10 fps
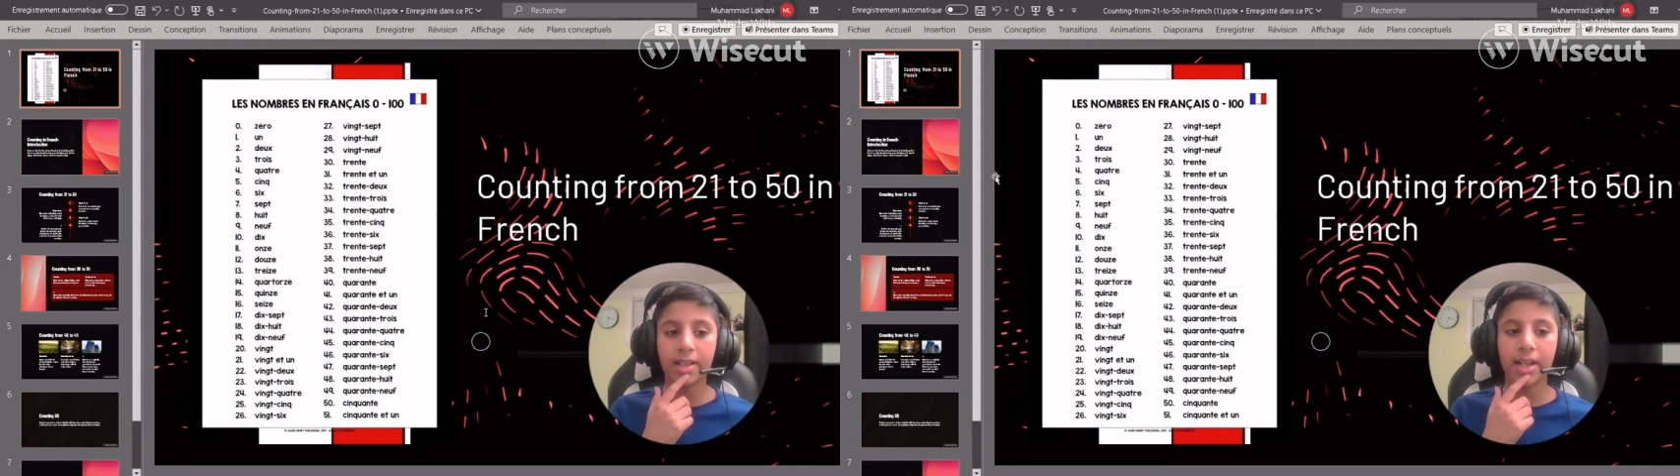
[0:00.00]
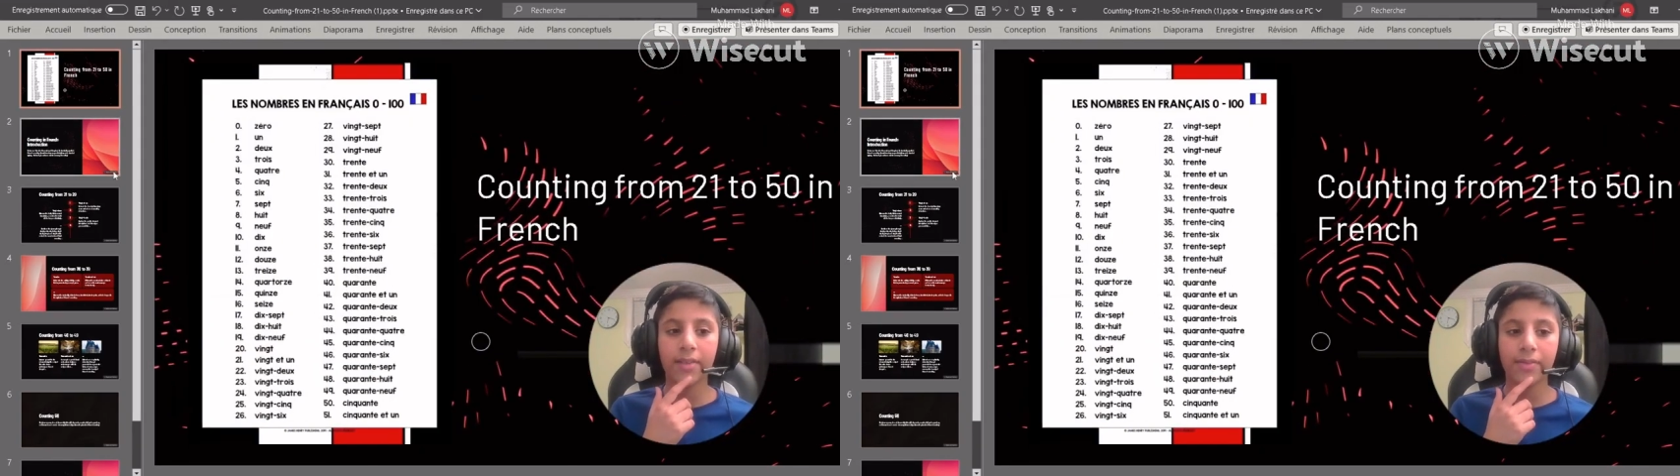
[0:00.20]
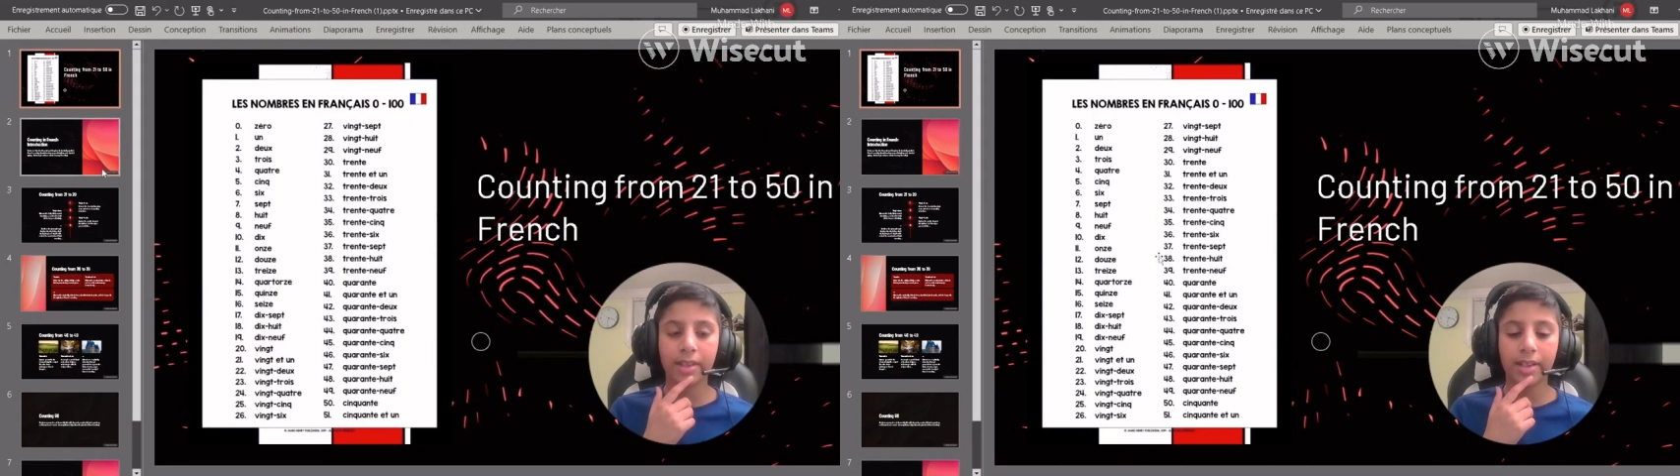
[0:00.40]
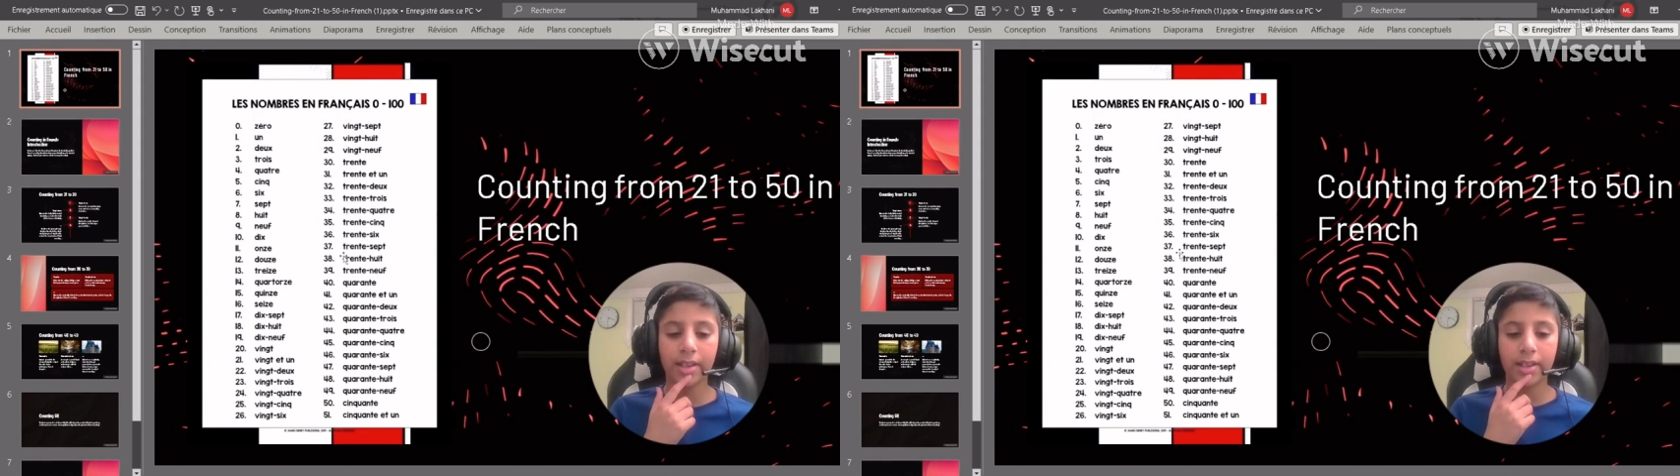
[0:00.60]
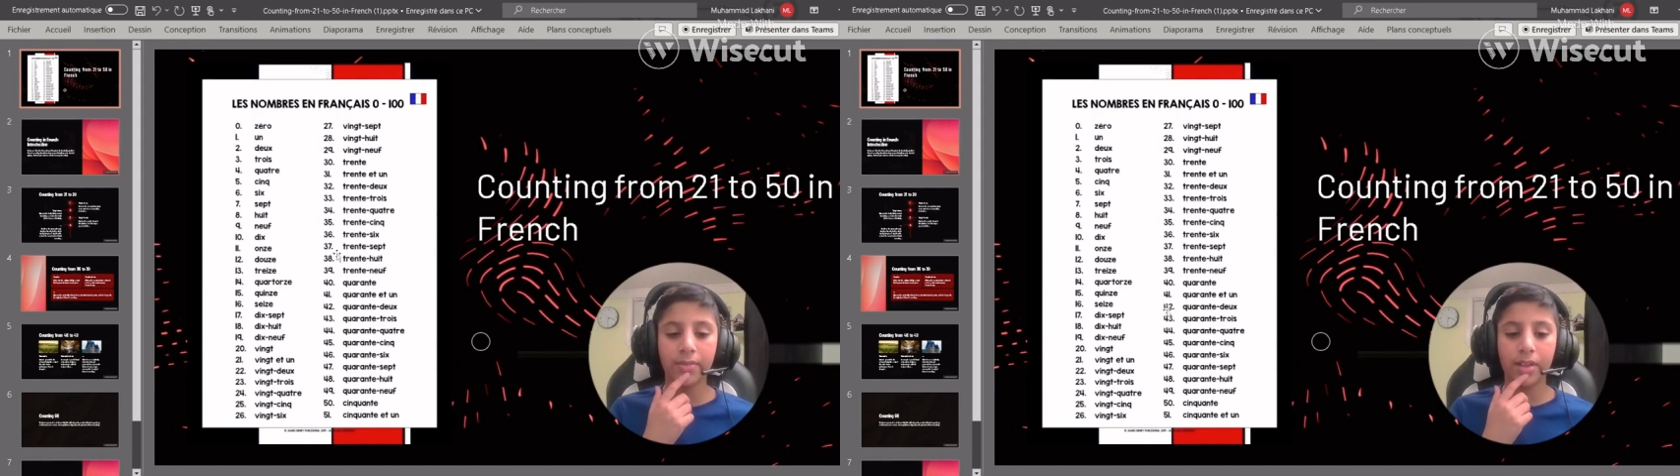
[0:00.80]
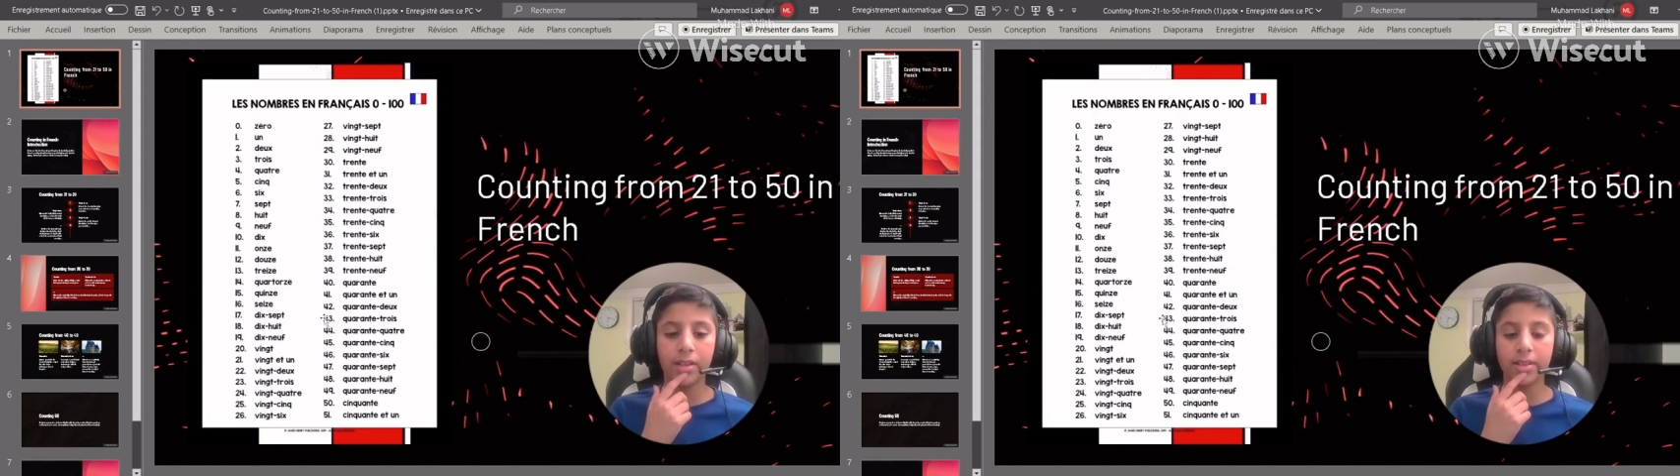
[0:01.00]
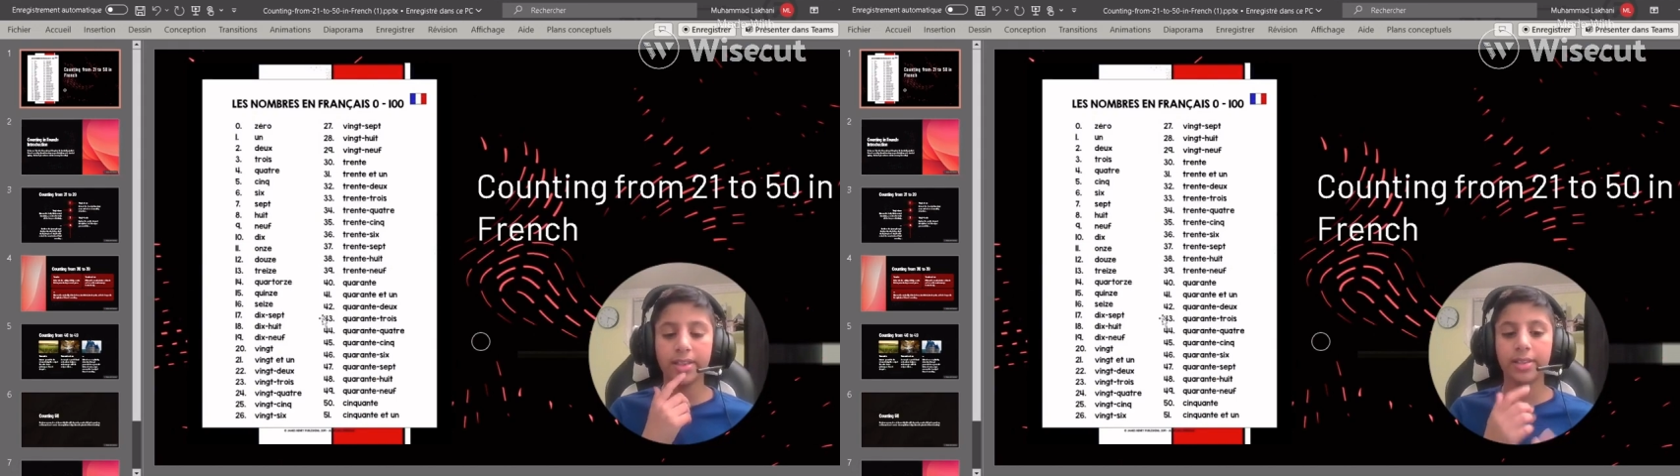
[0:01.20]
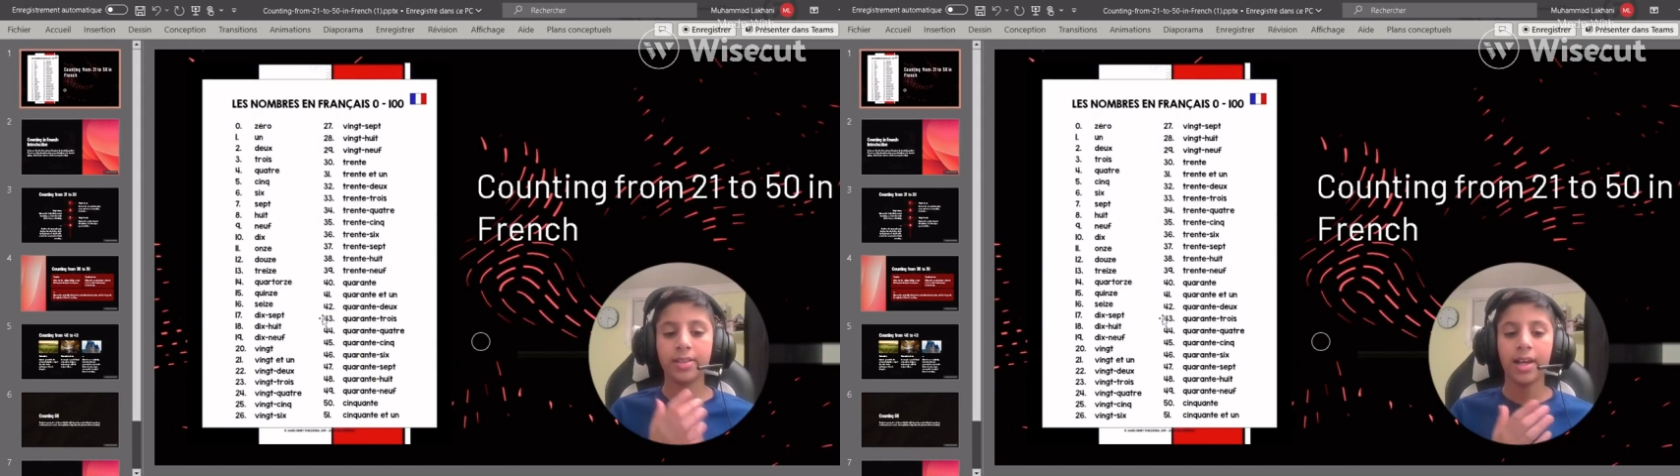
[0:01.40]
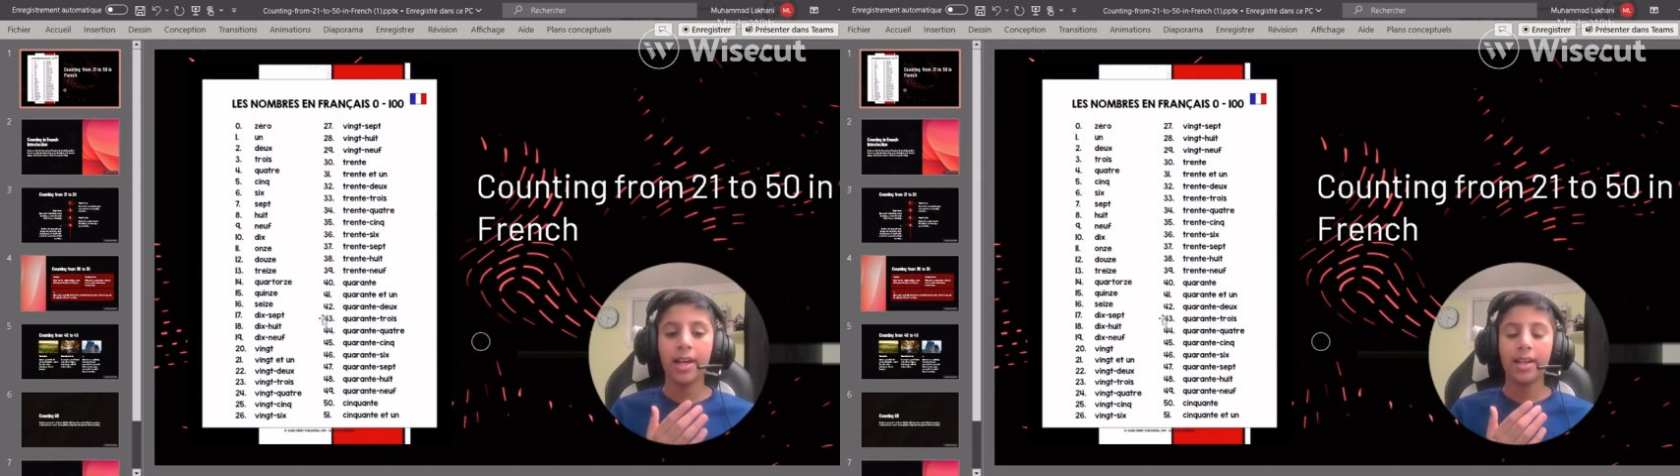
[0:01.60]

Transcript: are having difficulties